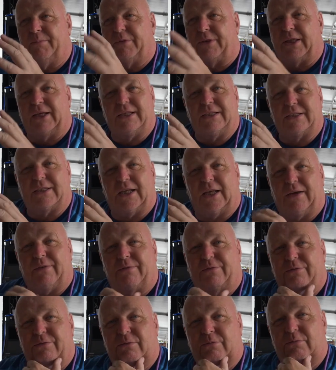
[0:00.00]
things that
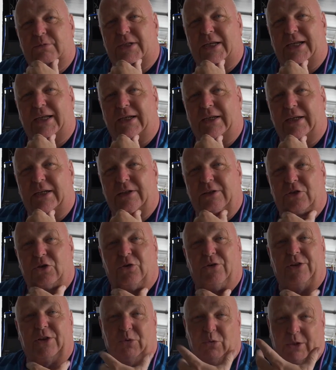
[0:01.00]
I've taken in
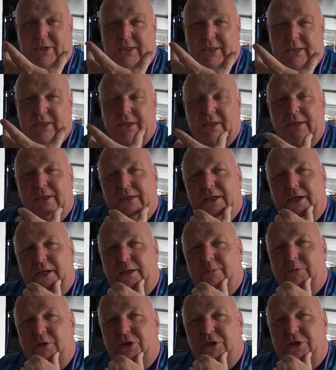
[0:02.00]
during the week, and
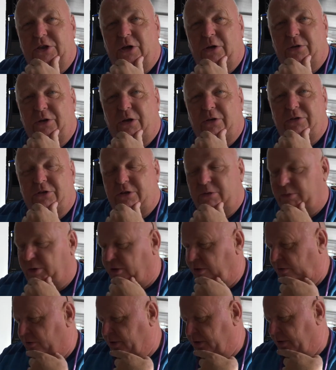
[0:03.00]
I'm going to show those
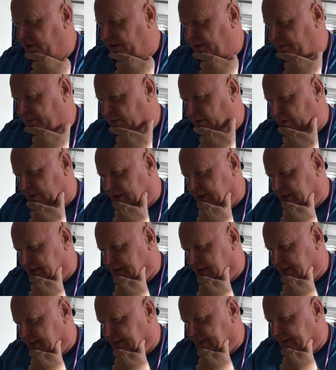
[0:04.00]
tomorrow, so that'd be quite
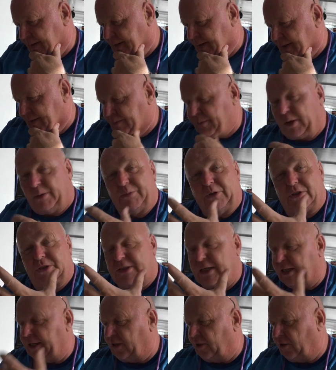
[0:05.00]
nice. But I'm not
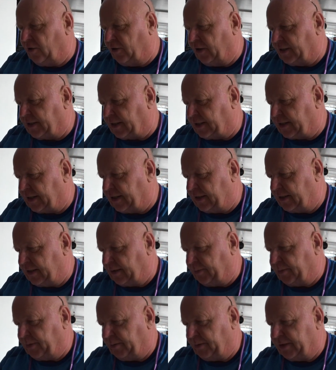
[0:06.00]
staying on long, as I said.
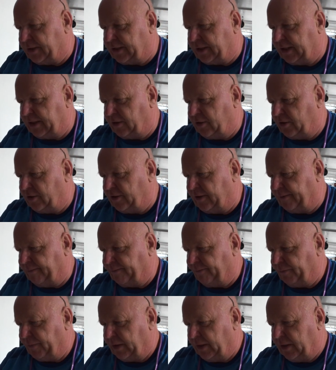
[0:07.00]
I'll probably stay on
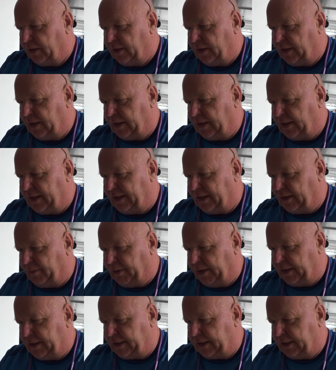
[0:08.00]
a little
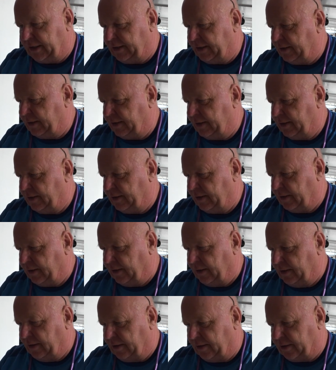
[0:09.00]
bit.
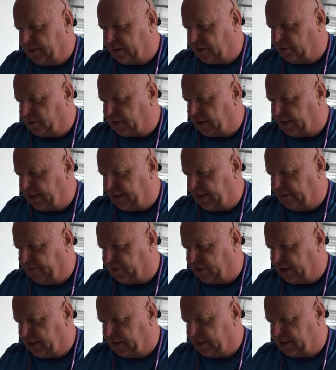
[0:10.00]
Let's go to
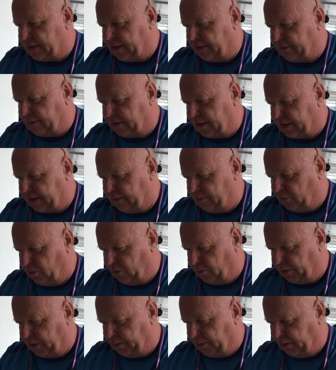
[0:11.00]
live chat and see if there's any
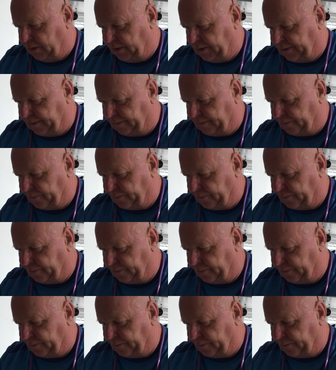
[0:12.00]
more people.